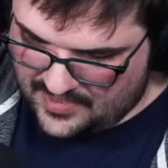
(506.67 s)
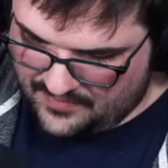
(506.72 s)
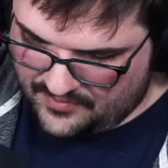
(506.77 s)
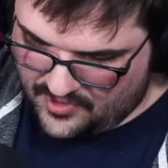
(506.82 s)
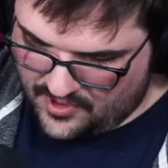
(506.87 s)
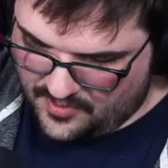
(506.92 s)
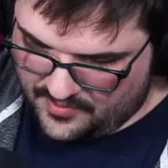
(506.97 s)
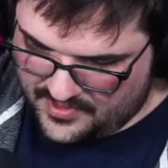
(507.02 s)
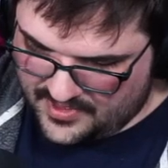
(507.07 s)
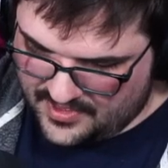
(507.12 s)
Have
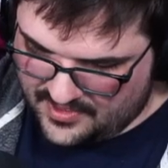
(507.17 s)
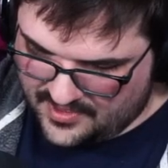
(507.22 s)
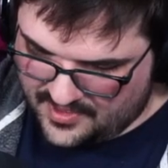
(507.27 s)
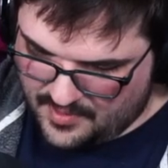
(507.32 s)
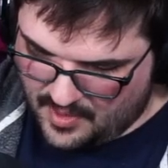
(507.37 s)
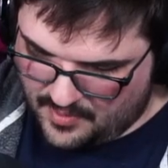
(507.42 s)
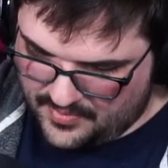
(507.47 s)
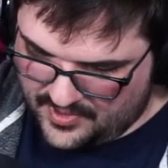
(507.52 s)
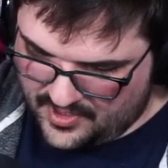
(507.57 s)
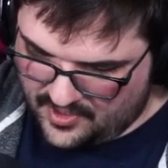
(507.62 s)
the arm kind of
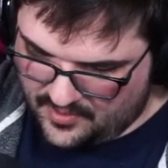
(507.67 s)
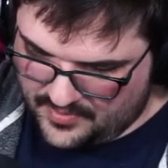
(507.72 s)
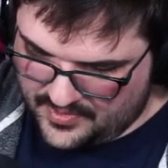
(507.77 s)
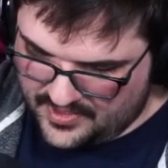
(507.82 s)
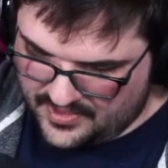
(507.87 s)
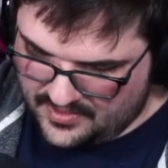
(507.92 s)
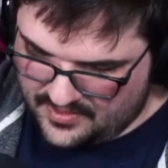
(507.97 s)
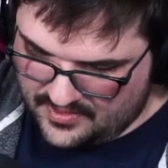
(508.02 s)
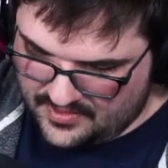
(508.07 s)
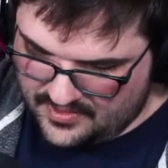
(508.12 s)
come up here a
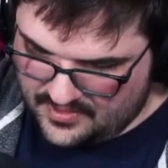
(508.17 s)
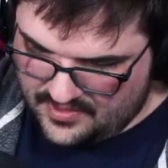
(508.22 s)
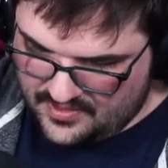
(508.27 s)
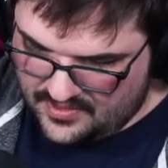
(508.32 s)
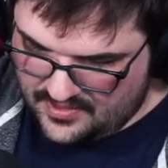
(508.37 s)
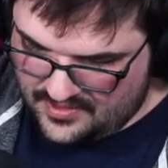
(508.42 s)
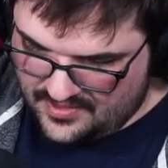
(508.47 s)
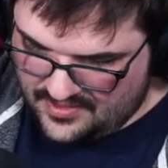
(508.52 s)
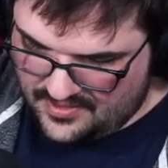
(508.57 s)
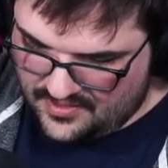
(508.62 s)
bit.
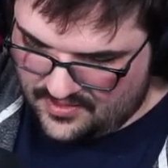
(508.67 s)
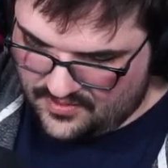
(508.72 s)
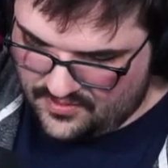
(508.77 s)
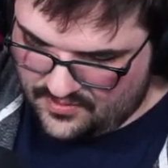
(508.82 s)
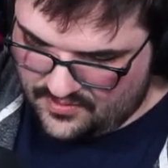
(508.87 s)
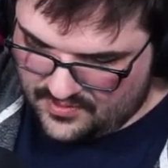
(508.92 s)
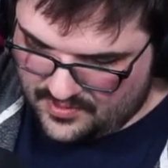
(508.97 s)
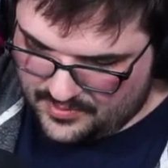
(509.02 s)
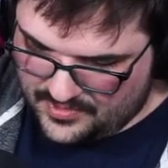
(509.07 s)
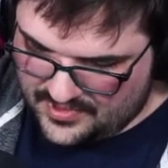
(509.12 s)

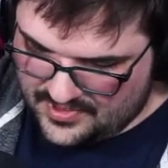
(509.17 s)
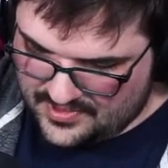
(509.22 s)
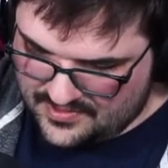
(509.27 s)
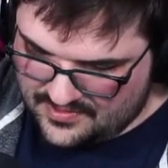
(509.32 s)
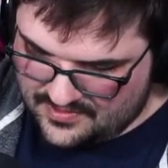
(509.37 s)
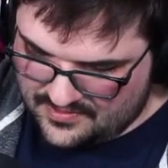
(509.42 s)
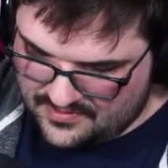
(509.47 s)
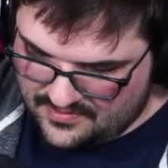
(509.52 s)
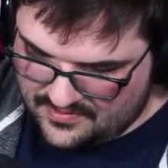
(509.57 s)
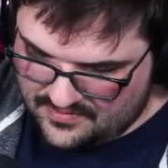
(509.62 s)
Ooh, how about
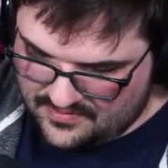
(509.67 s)
this?